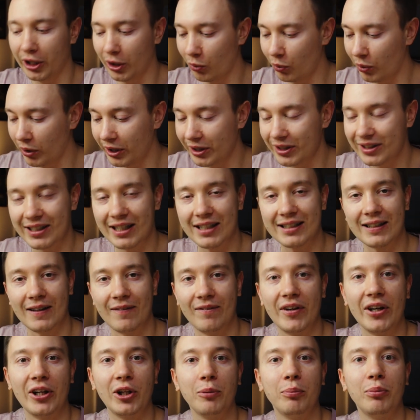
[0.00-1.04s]
where it says
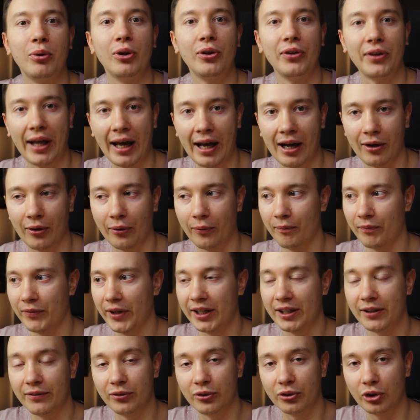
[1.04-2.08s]
available now.
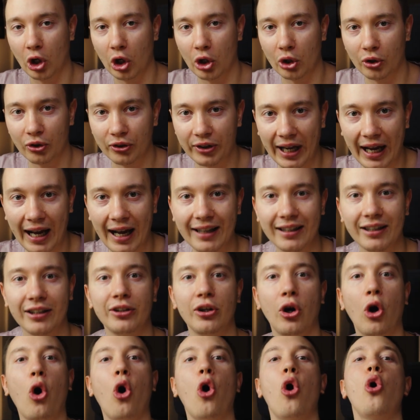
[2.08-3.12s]
And if you toggle that, it
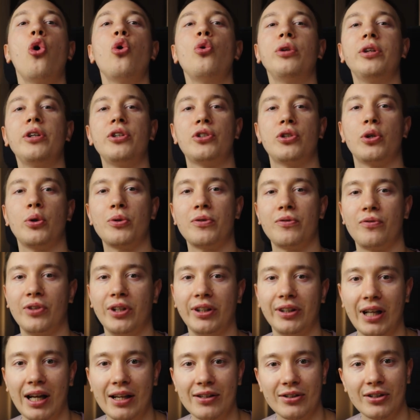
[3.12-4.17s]
only shows
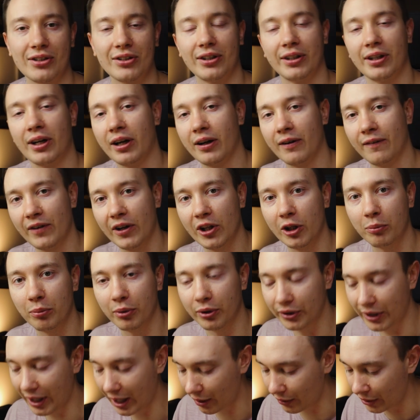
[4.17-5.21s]
freelancers that are available
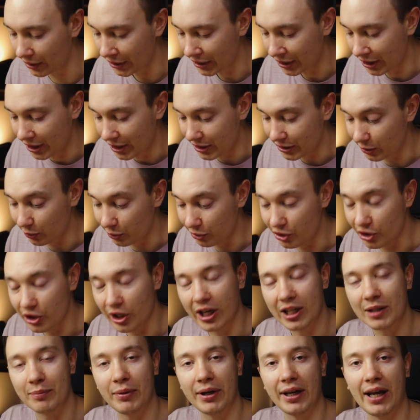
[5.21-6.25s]
now. So
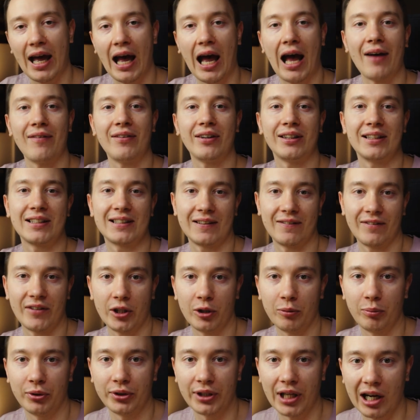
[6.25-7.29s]
just by having this
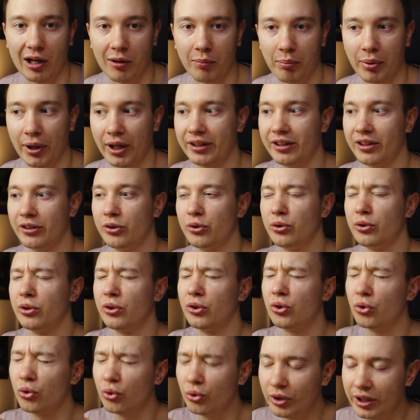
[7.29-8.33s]
available now button, you
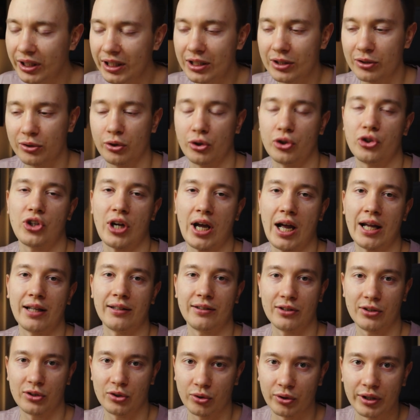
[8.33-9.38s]
increase your
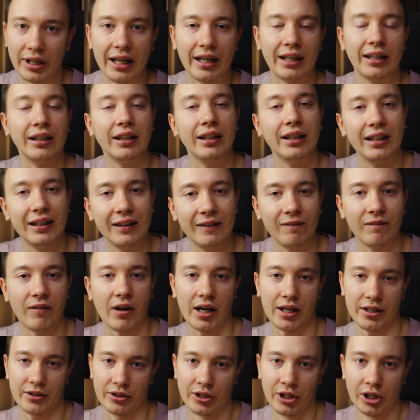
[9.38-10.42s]
chances to getting
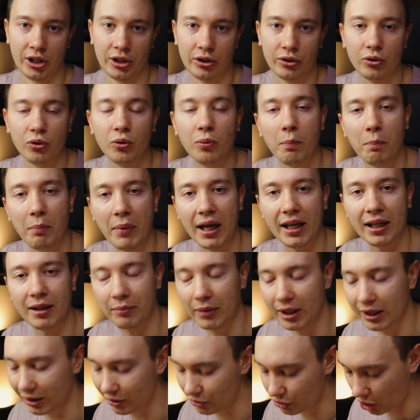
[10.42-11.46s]
invites to
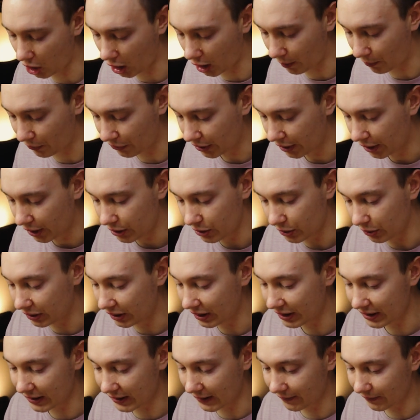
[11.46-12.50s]
many jobs. So
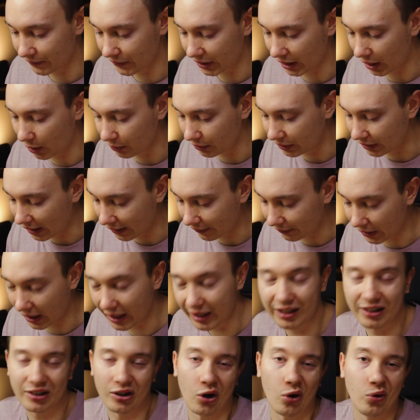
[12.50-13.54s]
this is something I would
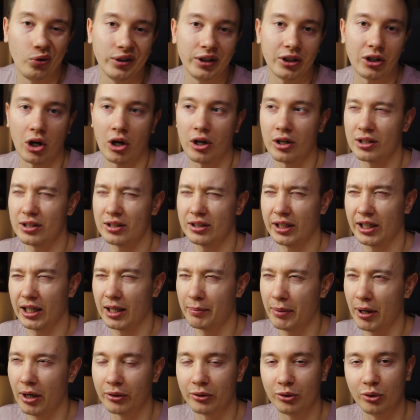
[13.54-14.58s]
and it only costs like
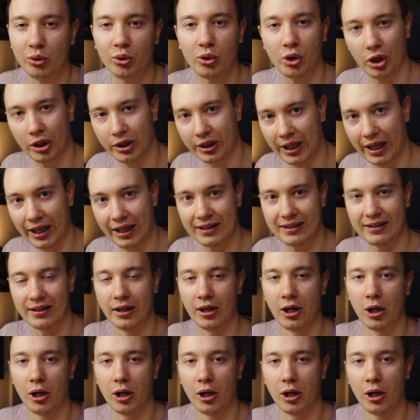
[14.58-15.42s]
about 2 connects